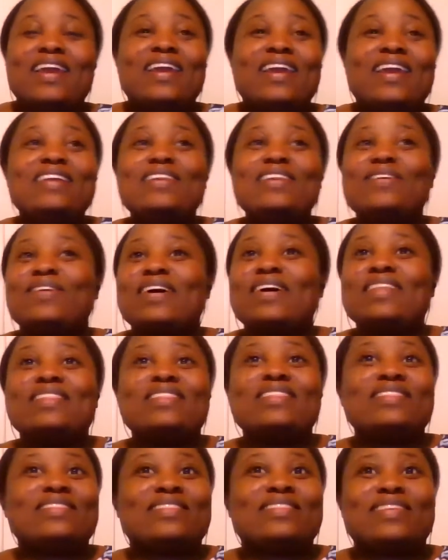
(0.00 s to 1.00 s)
And
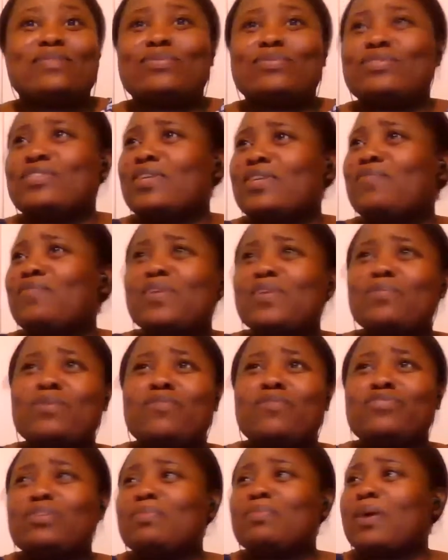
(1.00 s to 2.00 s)
and there was something
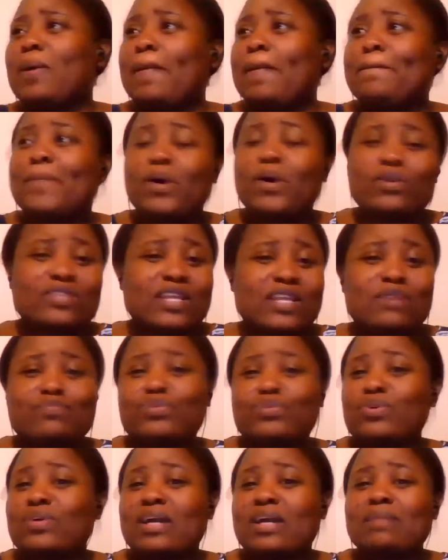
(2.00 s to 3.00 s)
with some kind of belt that
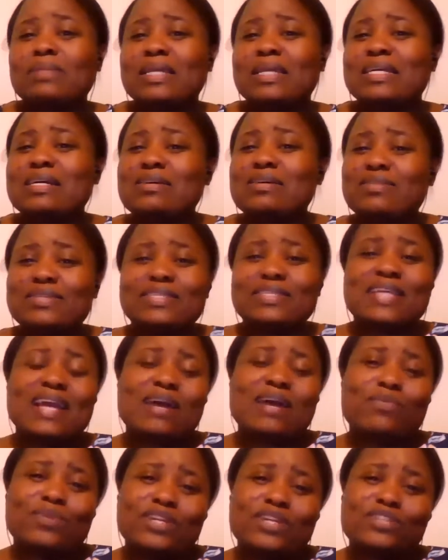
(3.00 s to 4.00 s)
broke. I'm like, oh
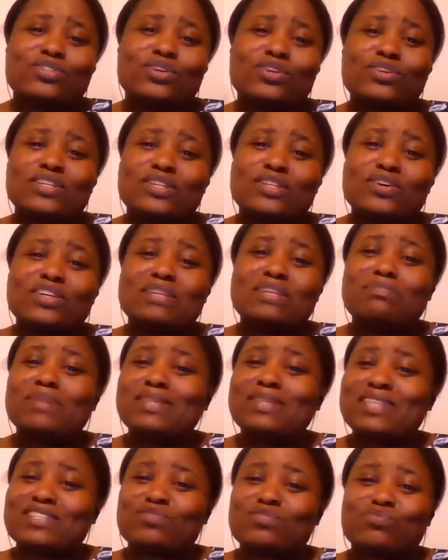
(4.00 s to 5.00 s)
yeah, when I turned it on, it
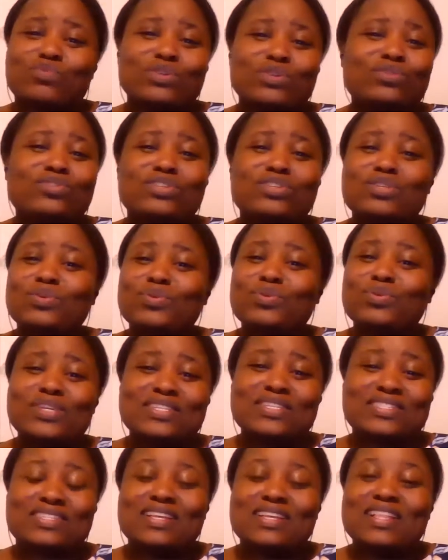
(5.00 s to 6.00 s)
made this real
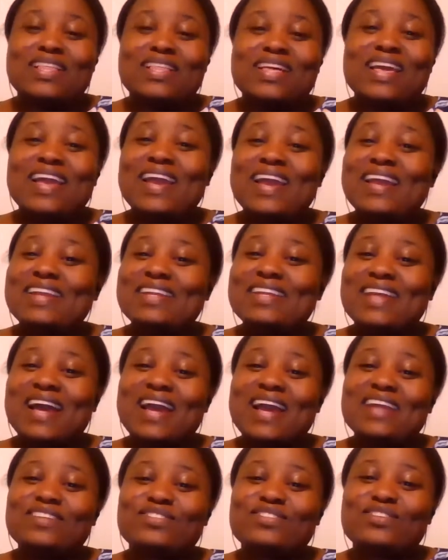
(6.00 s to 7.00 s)
noise. And
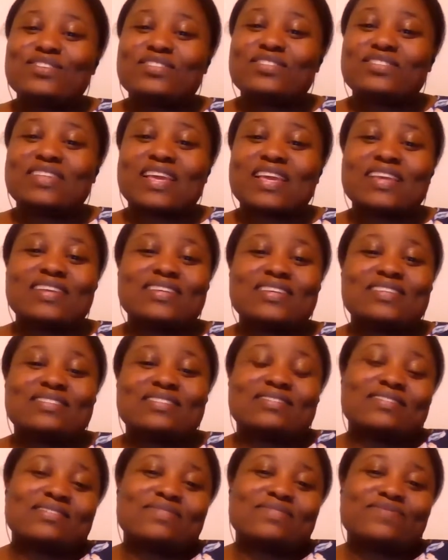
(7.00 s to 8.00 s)
I just like
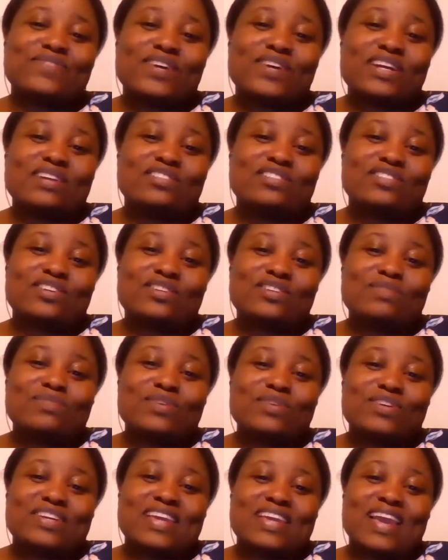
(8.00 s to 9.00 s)
thought it's gonna
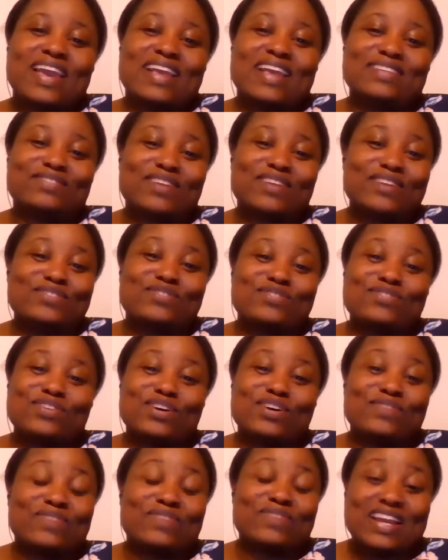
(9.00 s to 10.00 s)
be okay. So I
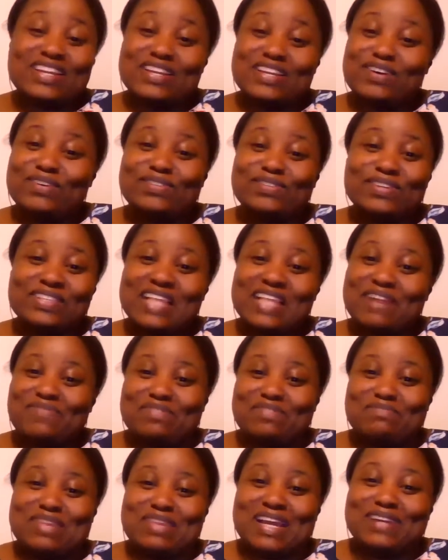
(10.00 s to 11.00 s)
drove. I know, don't laugh
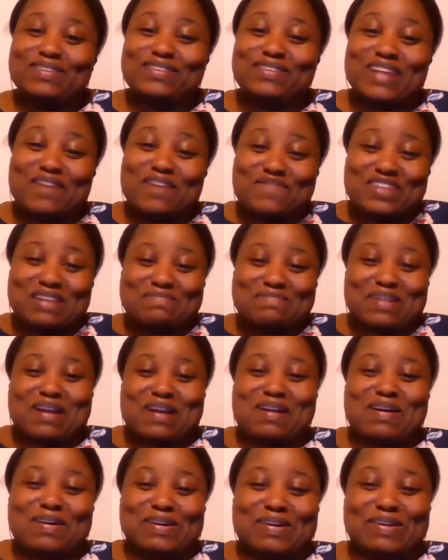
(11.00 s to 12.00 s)
at me. I know nothing
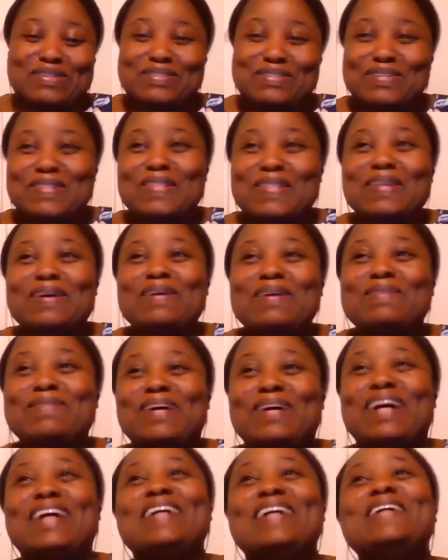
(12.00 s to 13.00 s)
about cars.
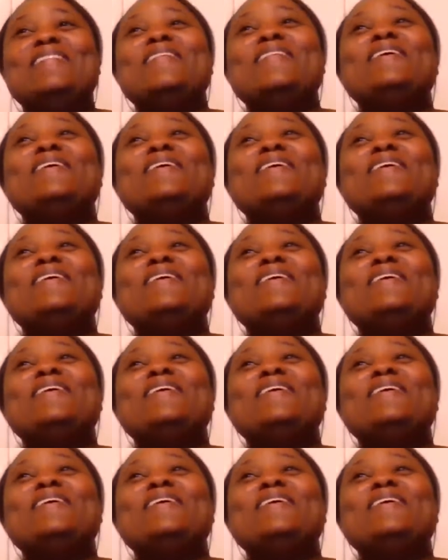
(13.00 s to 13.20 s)
Right.